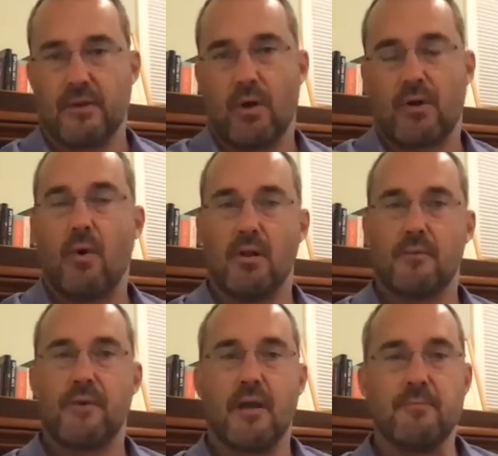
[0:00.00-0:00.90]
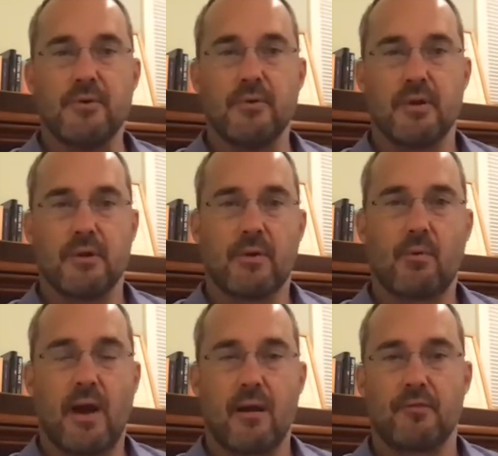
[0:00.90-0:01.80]
what qualified immunity
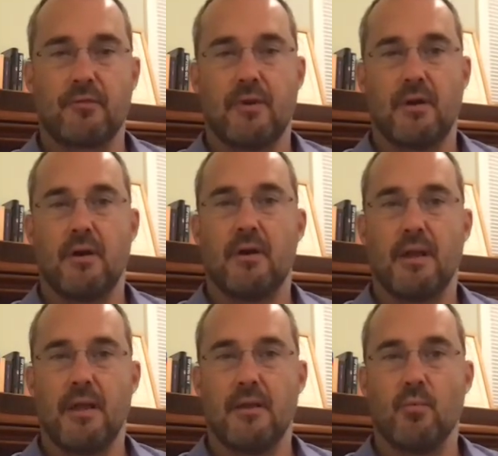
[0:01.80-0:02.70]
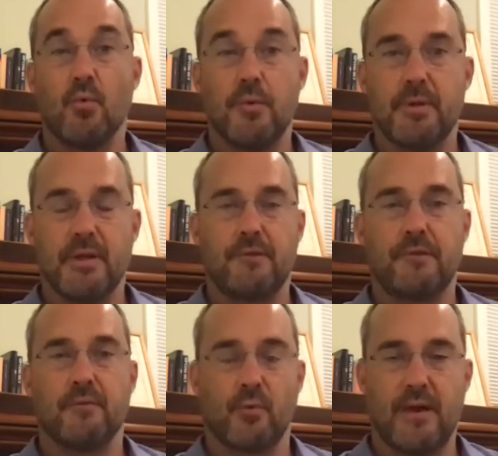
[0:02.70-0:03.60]
requires a would-be
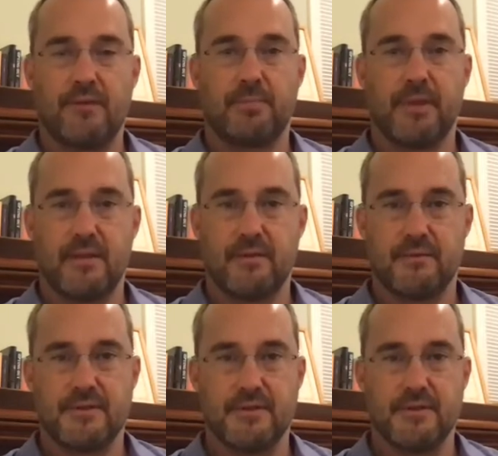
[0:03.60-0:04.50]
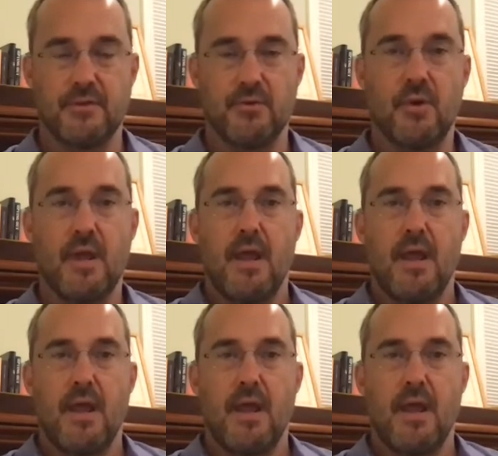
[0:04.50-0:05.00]
civil rights plaintiff to do